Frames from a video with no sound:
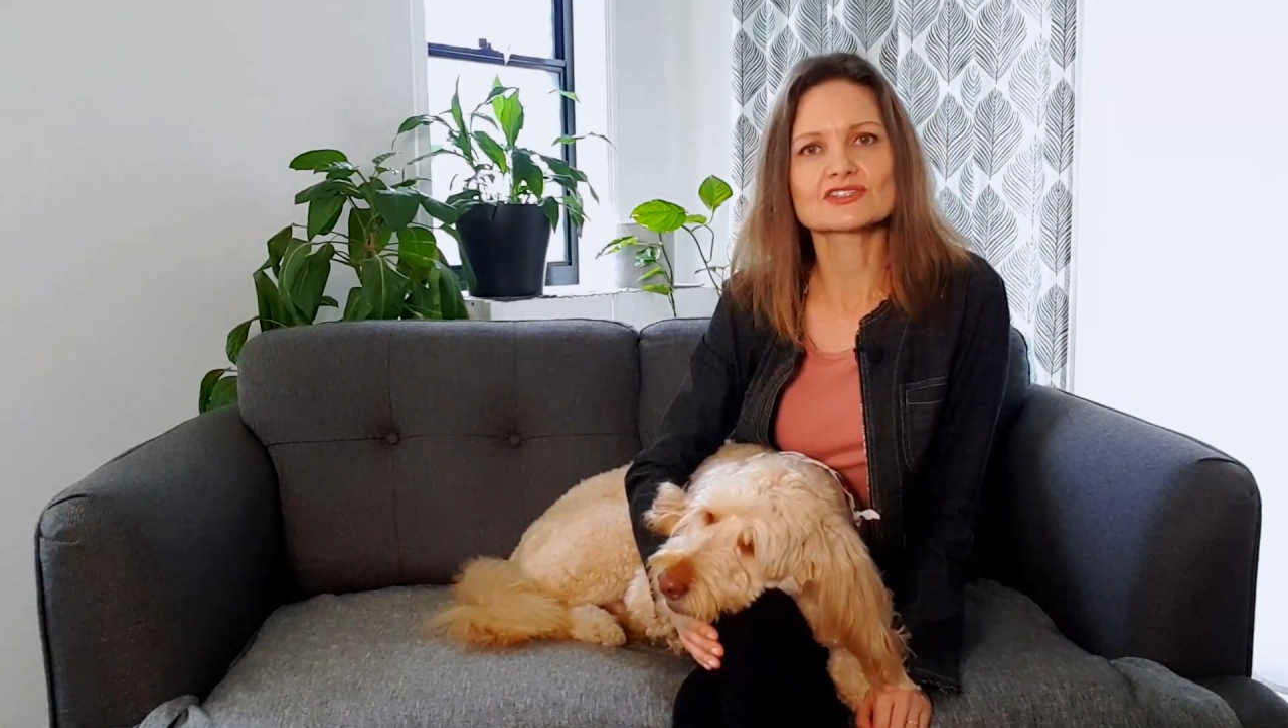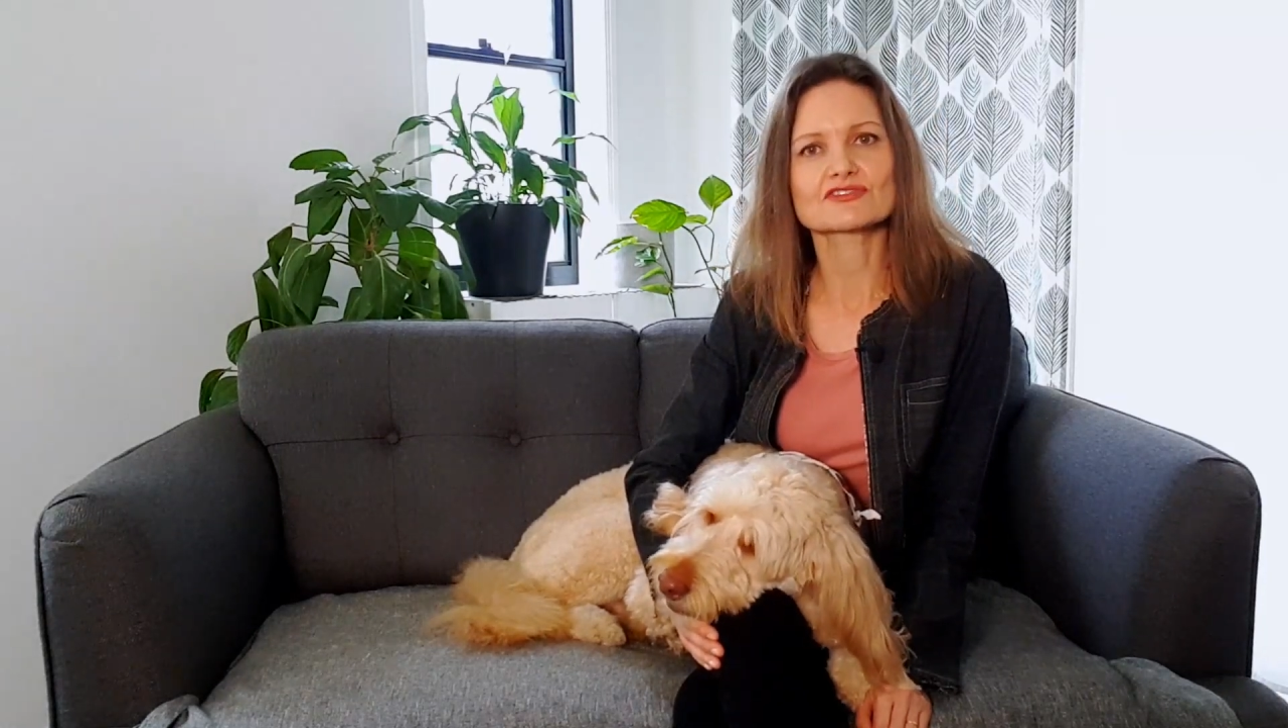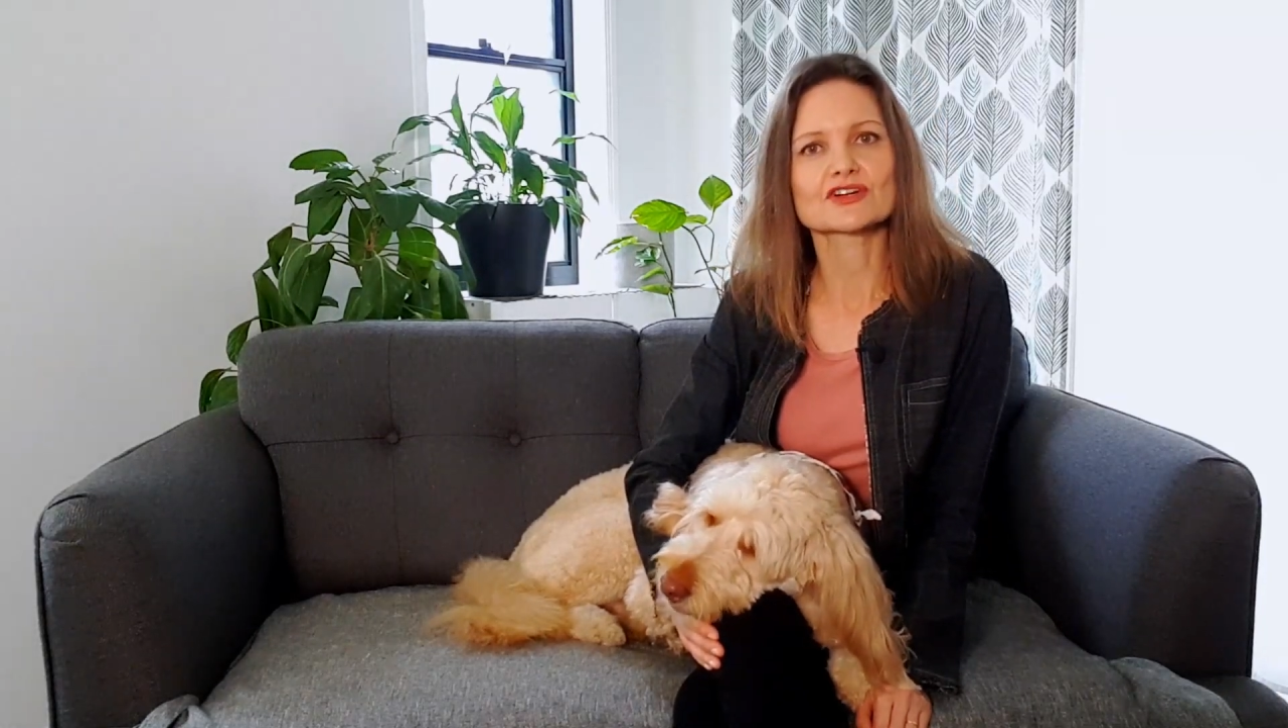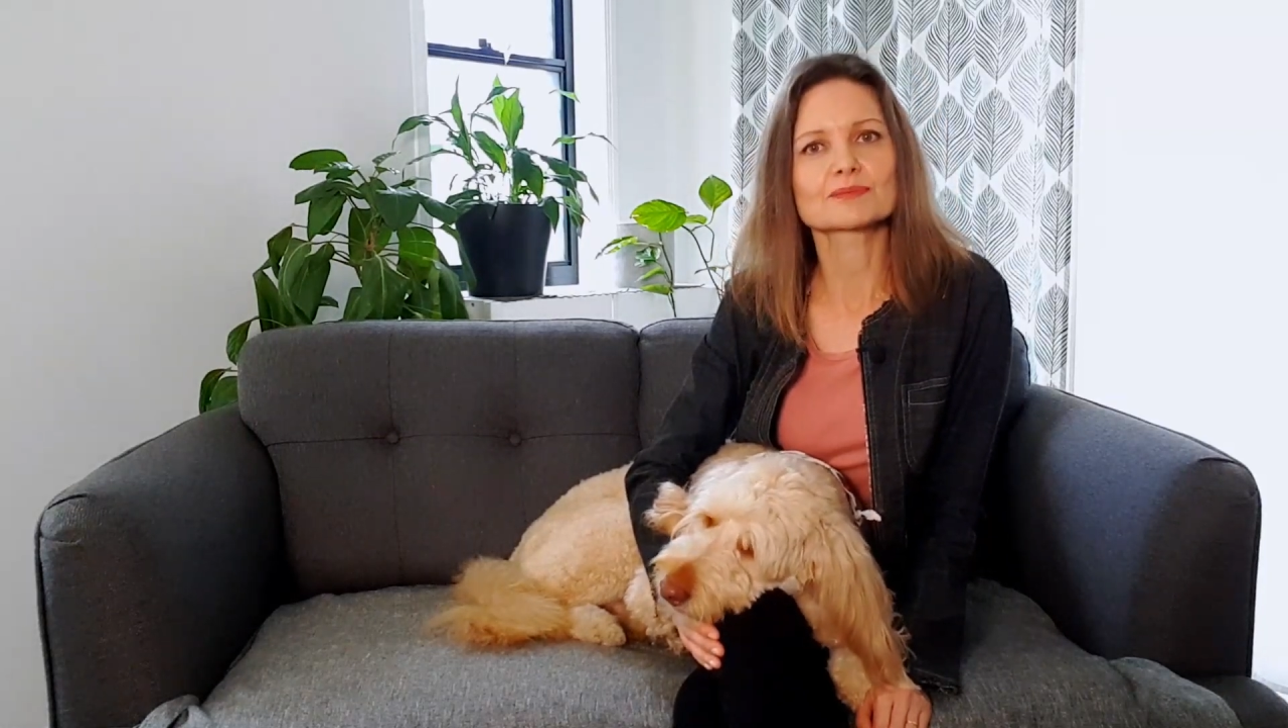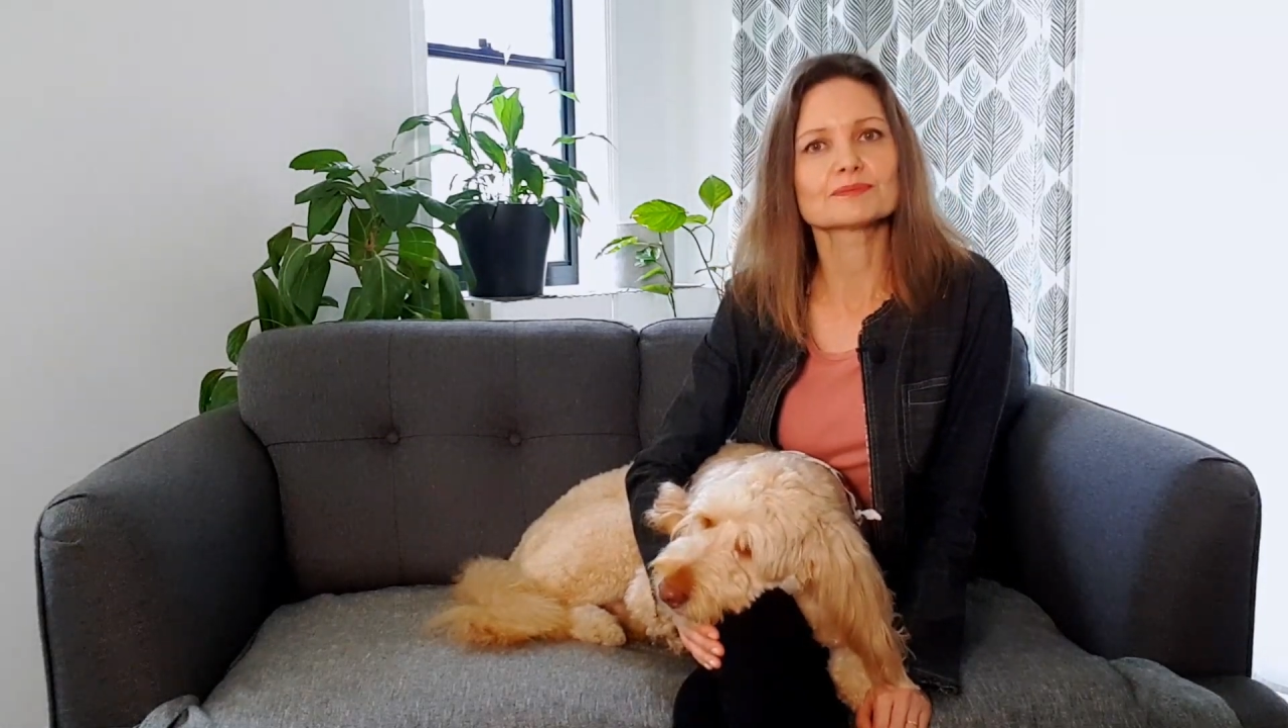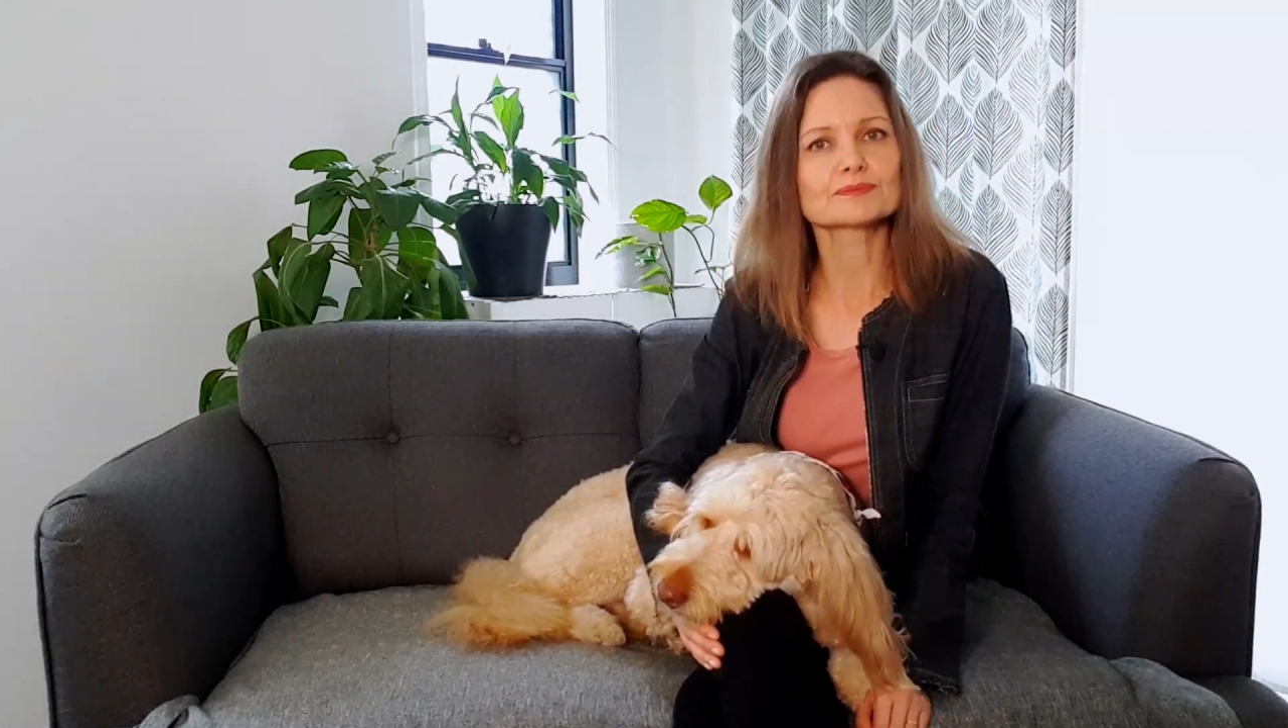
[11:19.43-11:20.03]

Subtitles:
from